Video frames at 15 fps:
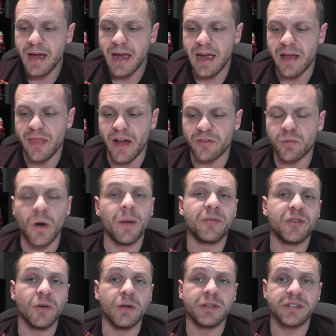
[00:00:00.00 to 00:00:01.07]
And that's why I'm
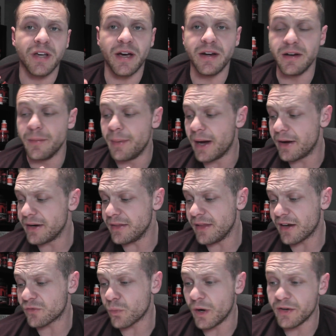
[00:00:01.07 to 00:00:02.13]
so excited about it. And
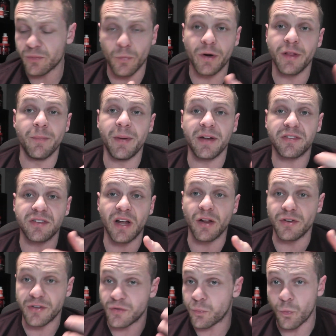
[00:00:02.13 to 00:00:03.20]
that's why it's one of the best
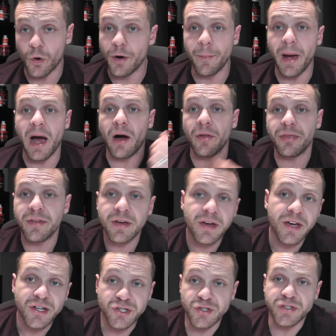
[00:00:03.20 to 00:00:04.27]
sellers. It's word of mouth.
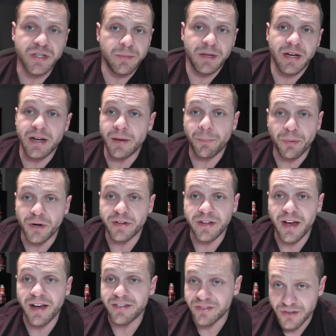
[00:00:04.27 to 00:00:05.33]
Do you see me in any print
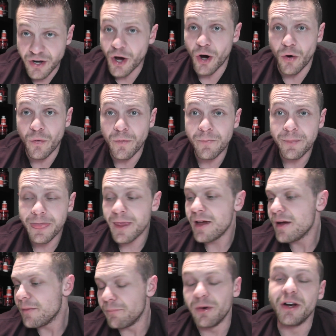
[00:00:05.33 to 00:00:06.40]
ads? No.
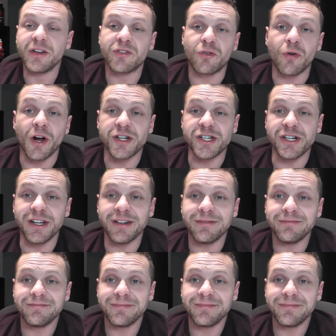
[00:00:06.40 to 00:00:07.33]
But it's crushing it.